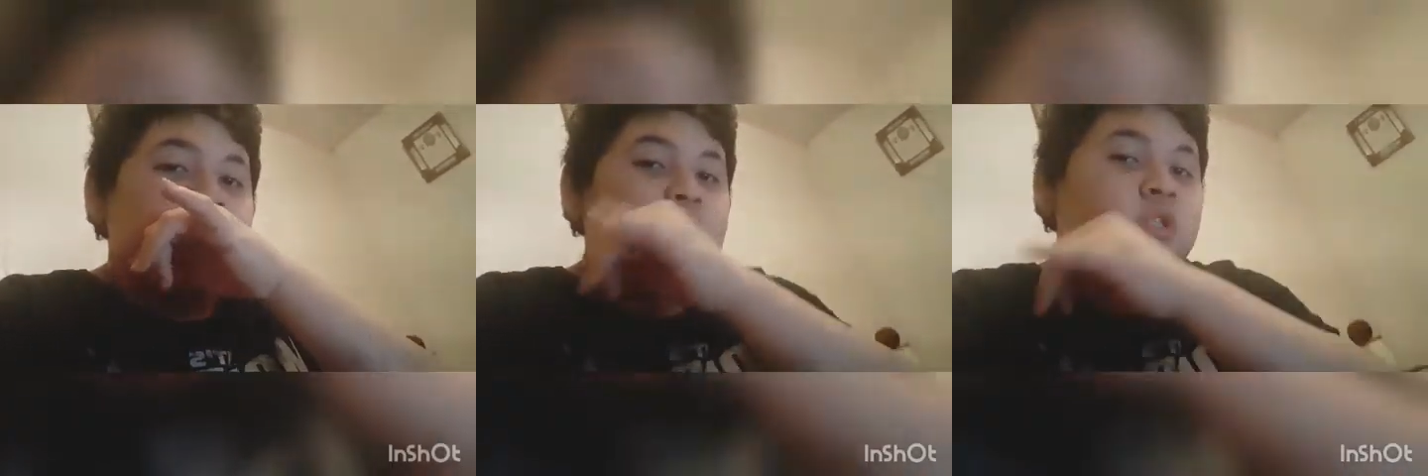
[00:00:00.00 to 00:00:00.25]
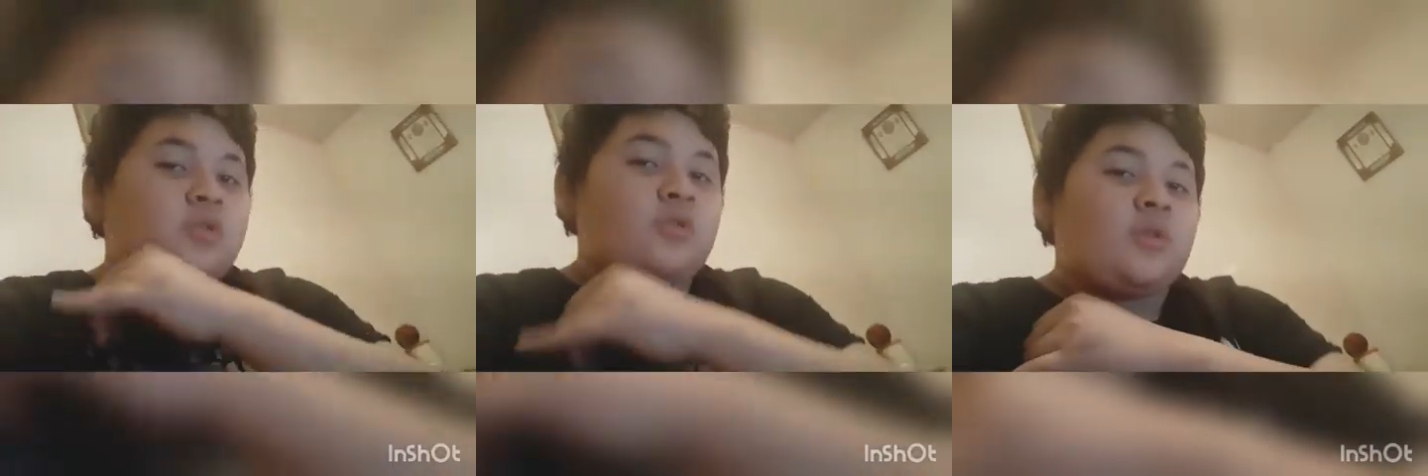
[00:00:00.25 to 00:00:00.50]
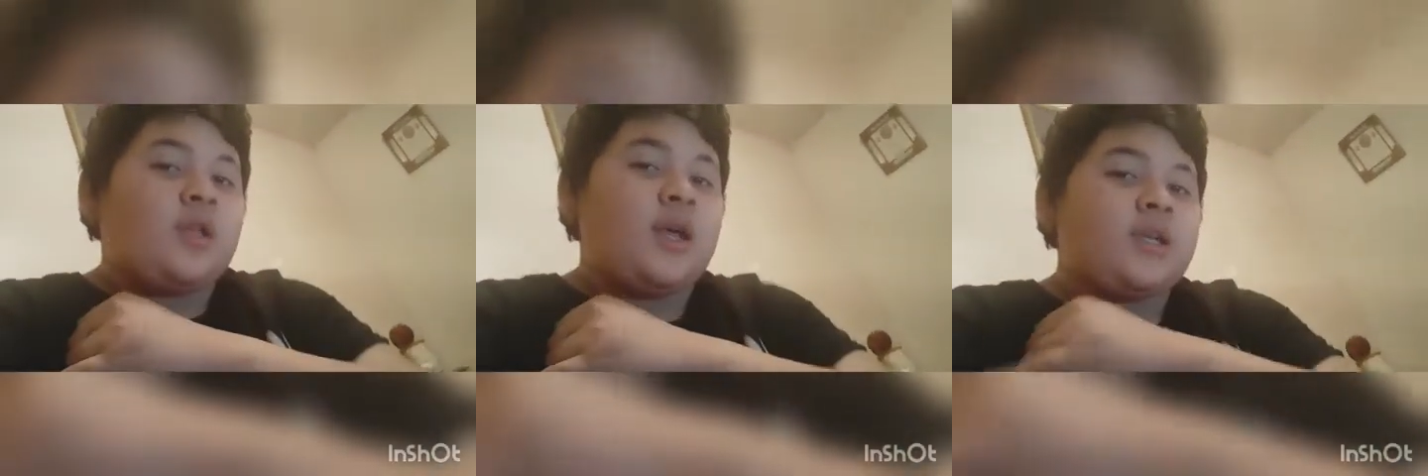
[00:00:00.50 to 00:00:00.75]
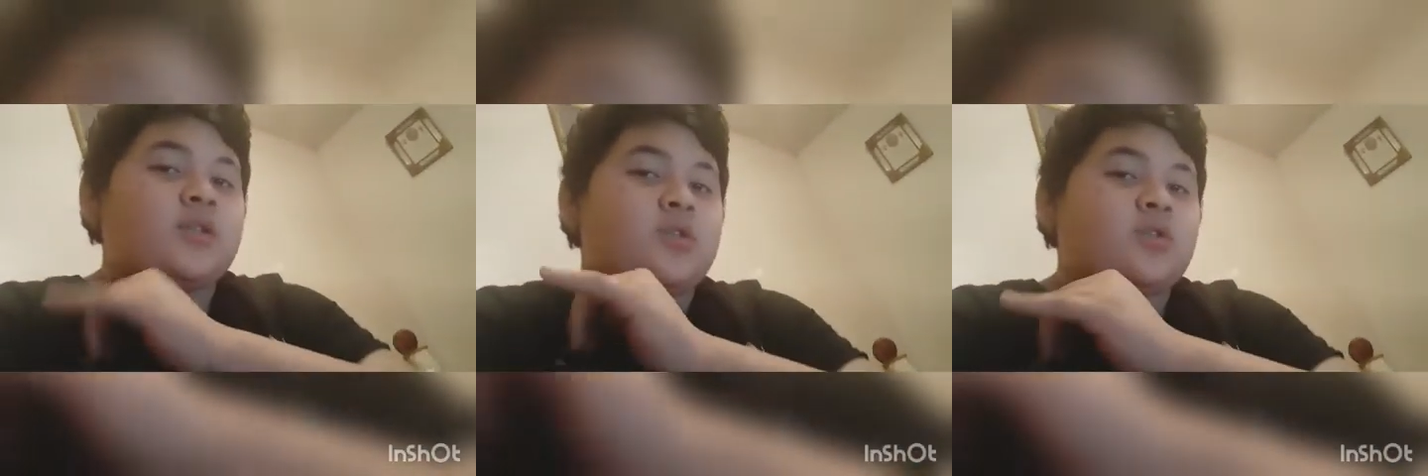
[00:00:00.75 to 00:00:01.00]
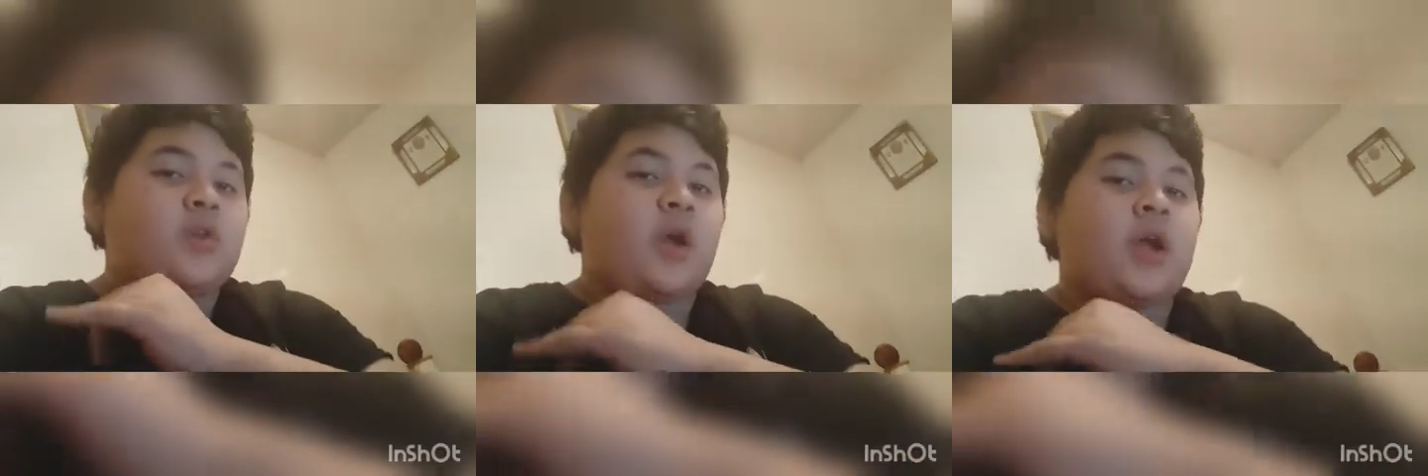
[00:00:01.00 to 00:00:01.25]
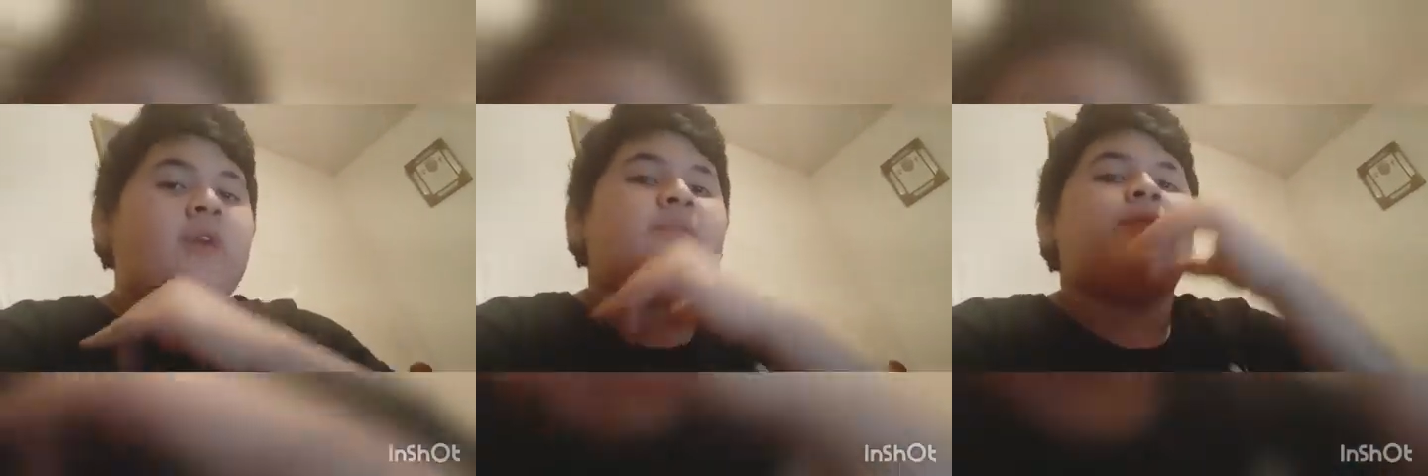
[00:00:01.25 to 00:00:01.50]
Make sure to like,
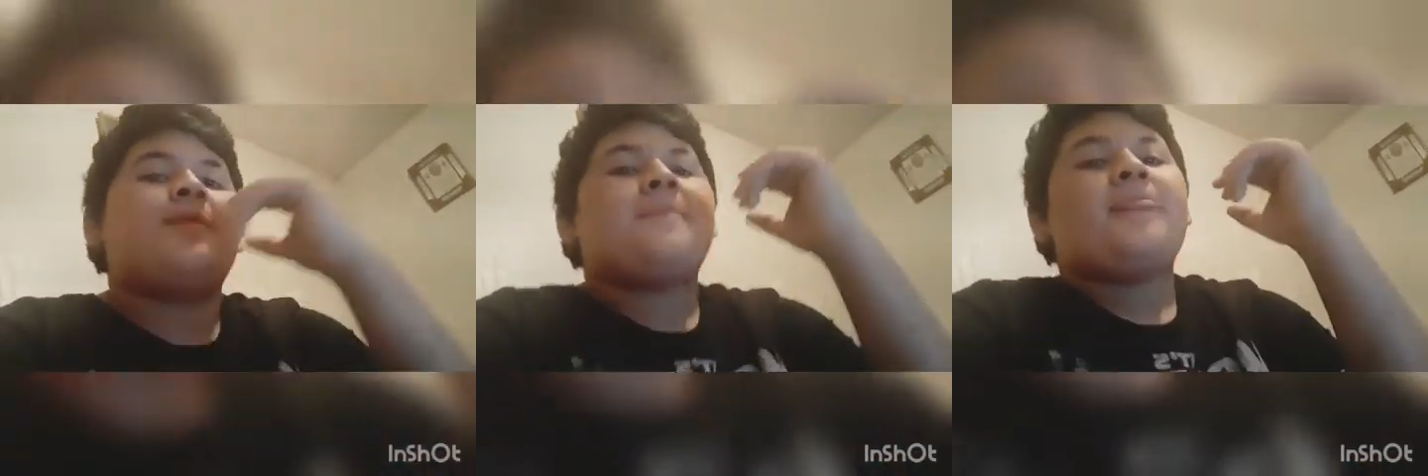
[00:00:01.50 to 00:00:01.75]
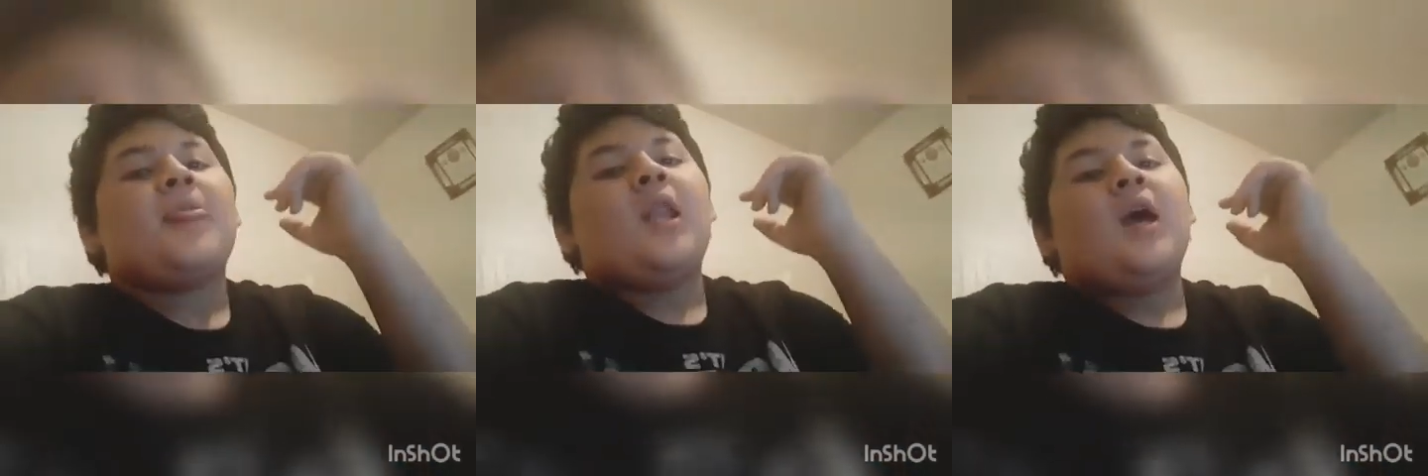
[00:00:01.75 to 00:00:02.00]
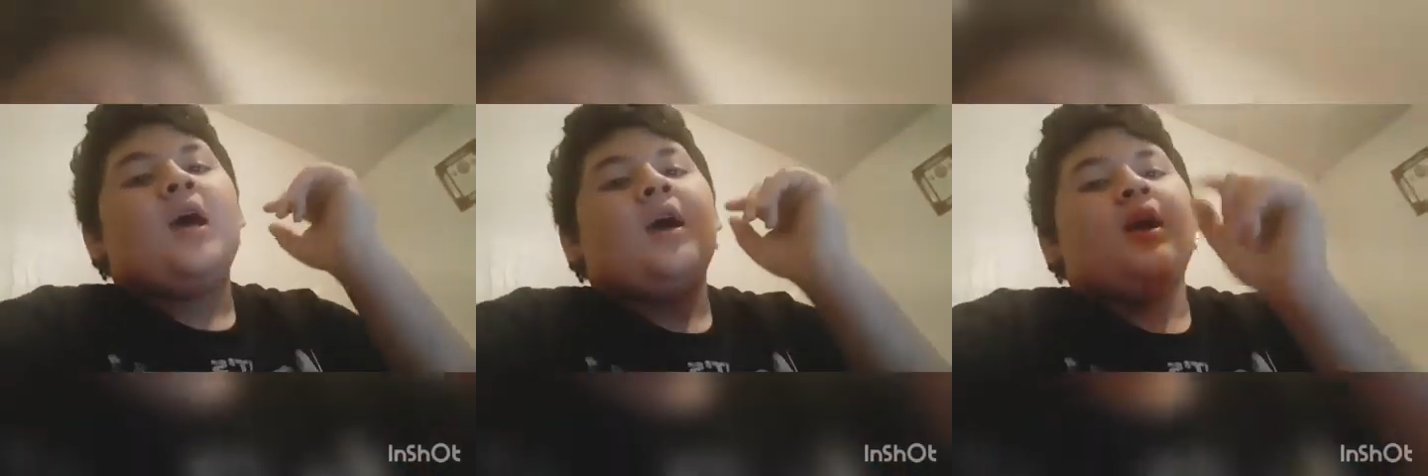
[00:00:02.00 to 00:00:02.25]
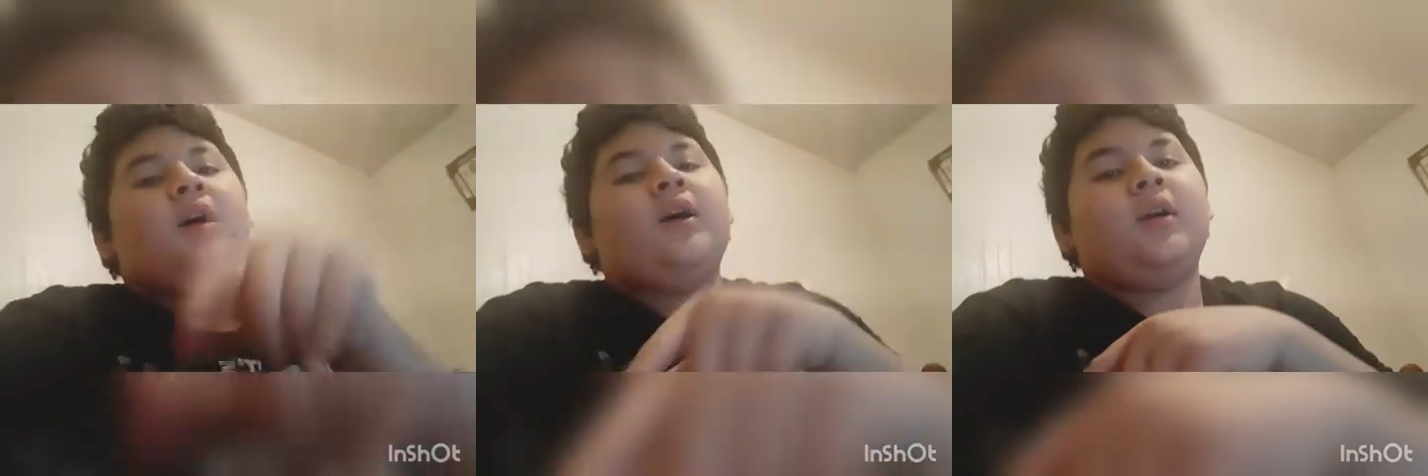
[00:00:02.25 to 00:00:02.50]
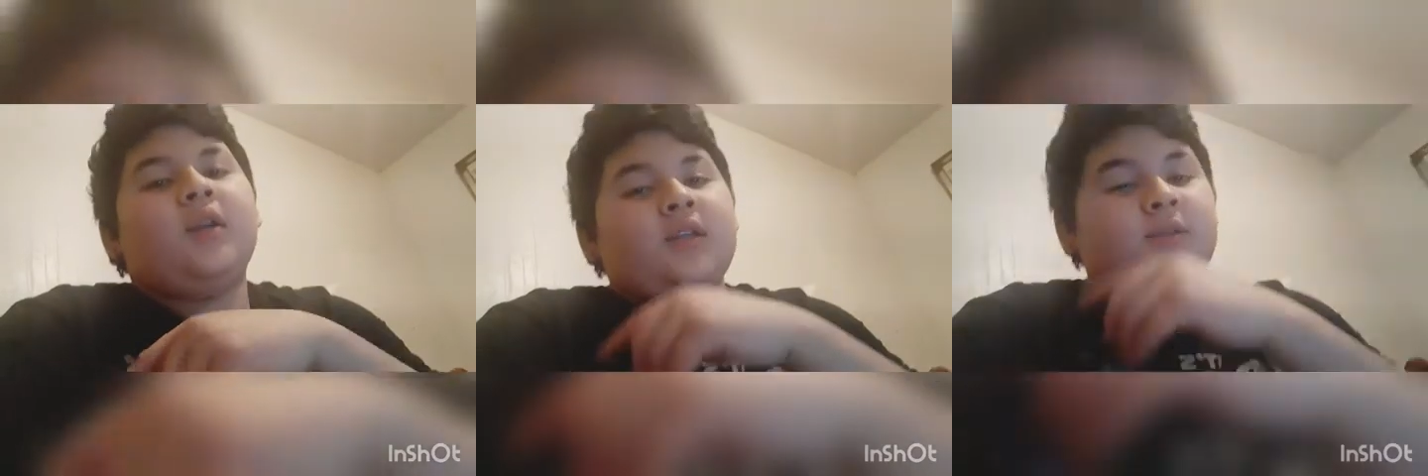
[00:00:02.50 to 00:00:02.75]
subscribe, uh,